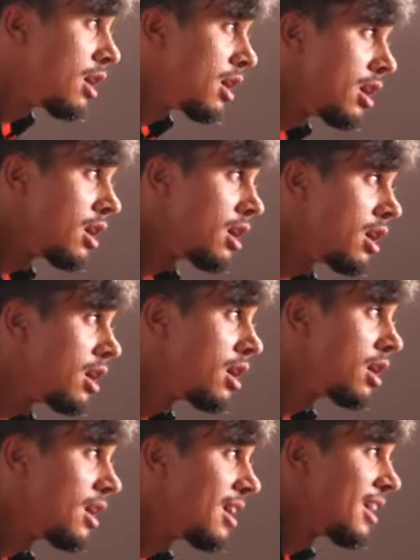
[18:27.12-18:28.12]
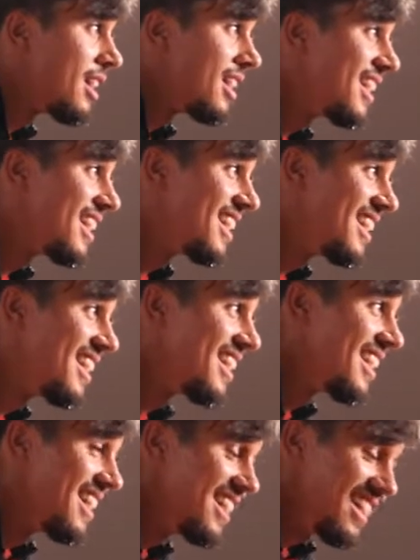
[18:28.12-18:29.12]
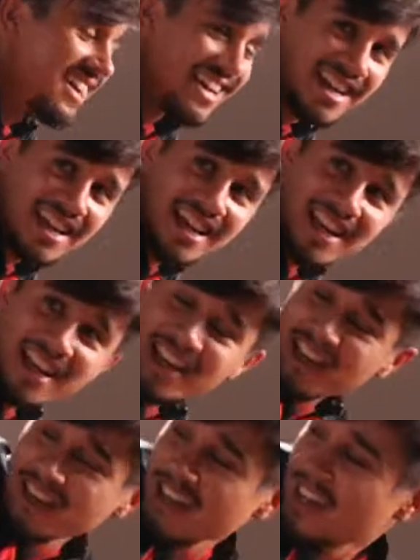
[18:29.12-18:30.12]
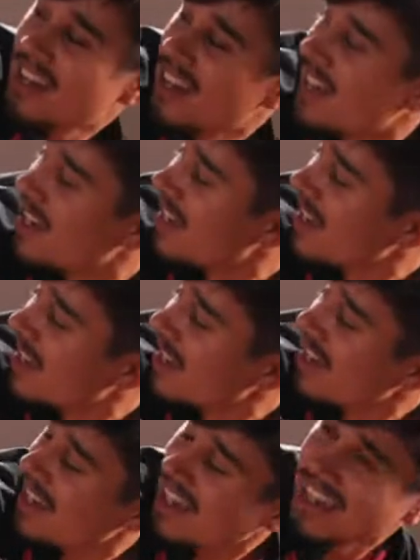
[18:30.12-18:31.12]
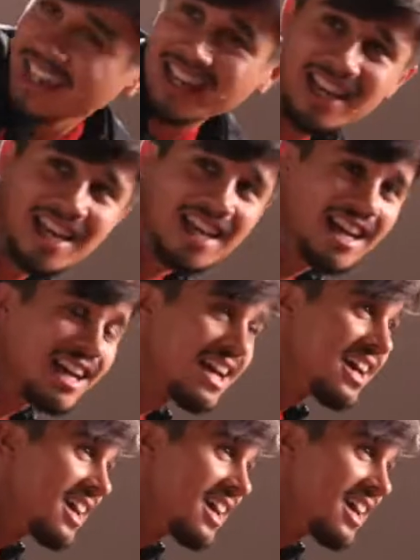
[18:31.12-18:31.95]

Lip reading: sweat on. Great to see. They're working as hard as you are.